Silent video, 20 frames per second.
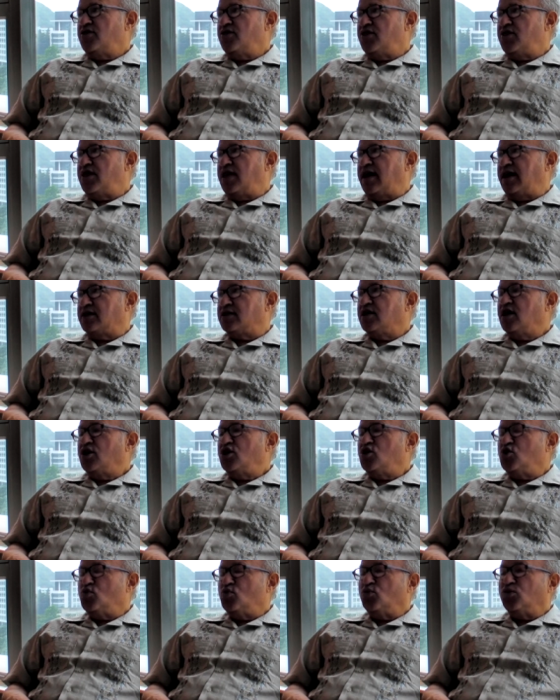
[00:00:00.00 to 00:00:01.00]
that
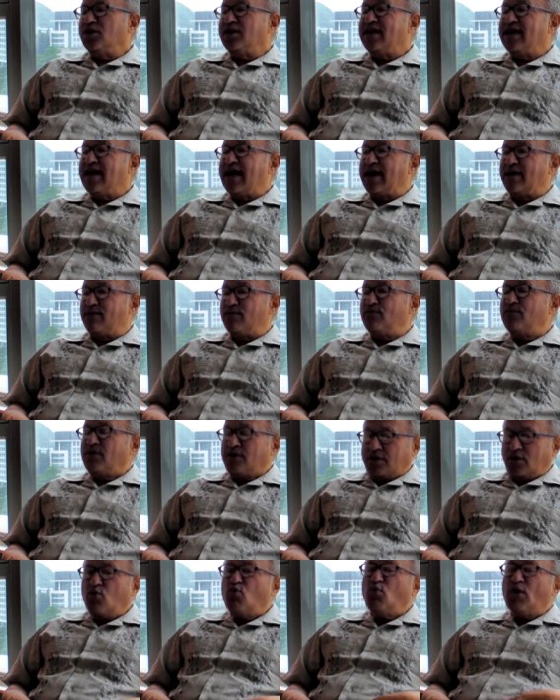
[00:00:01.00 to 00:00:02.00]
you will get
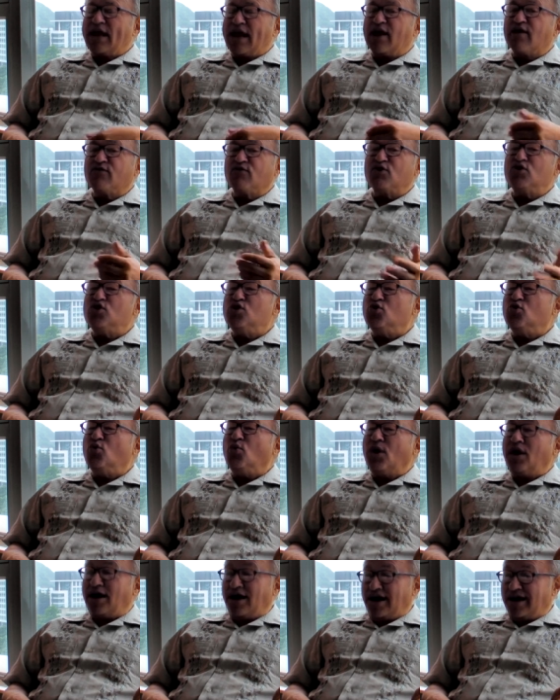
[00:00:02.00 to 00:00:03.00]
whatever you
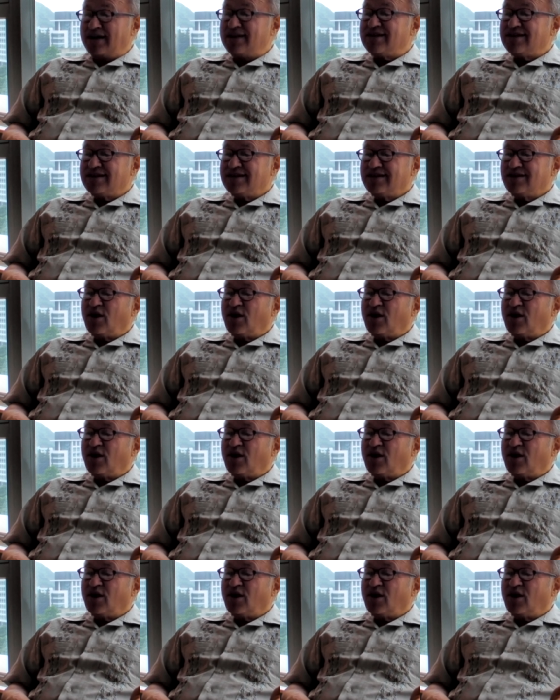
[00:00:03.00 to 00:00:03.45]
want,